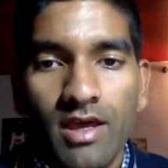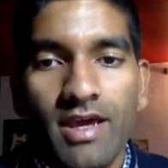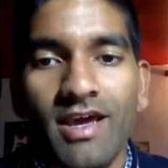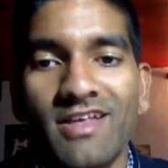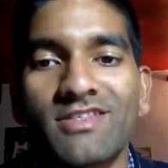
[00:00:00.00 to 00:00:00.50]

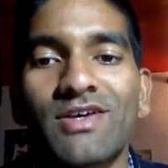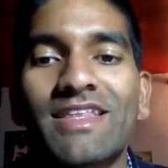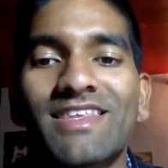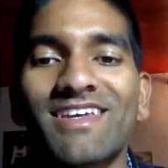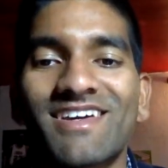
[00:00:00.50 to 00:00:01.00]
And so I
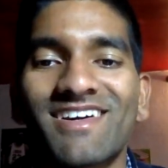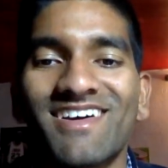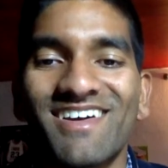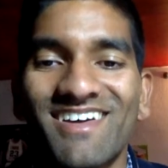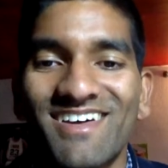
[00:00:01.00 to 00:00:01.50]
think
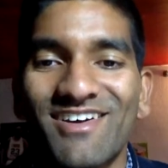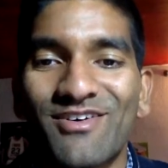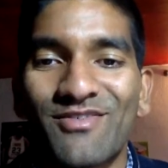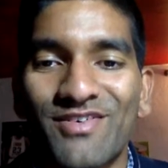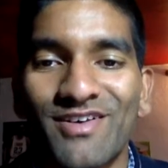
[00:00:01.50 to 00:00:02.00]

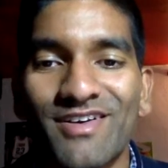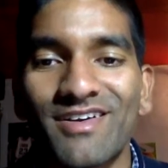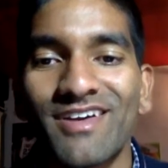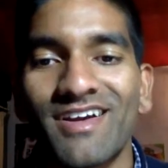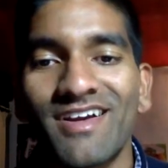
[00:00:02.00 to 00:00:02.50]

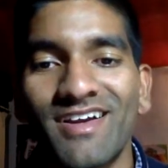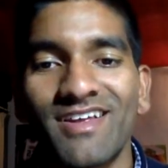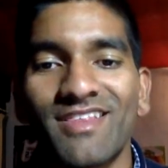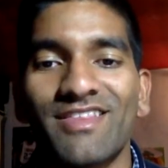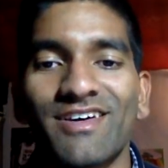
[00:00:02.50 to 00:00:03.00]
over
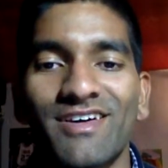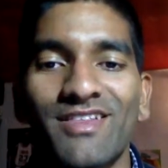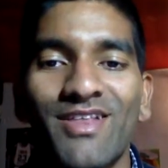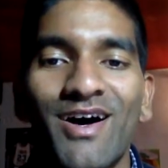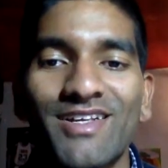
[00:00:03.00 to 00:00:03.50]
the
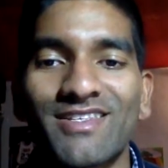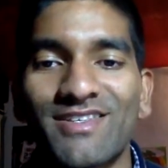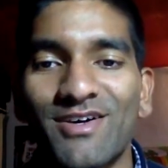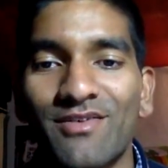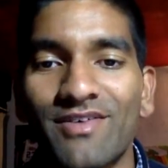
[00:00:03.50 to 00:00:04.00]
loss
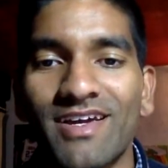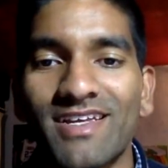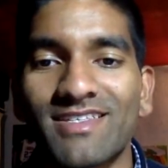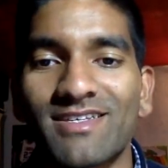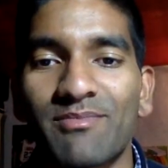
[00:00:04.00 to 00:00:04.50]
of, I
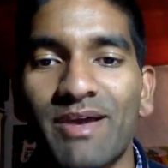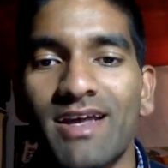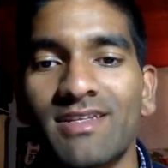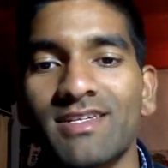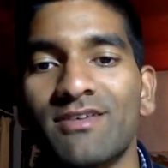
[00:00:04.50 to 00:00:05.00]
guess, their
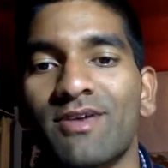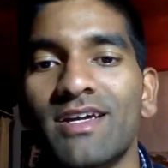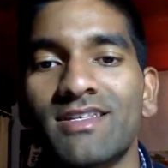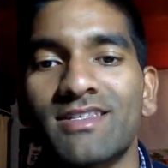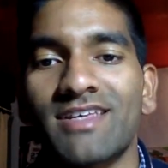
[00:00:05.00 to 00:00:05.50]
patenting
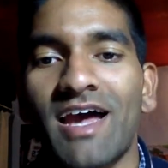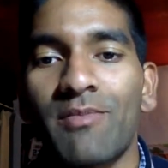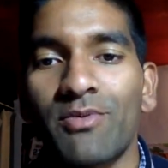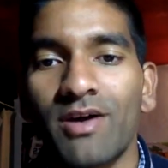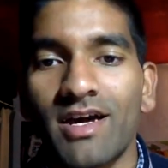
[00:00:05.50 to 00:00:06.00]
rights,
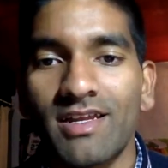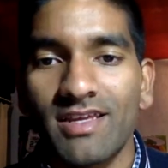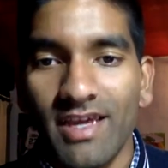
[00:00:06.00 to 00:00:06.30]
Apple kind of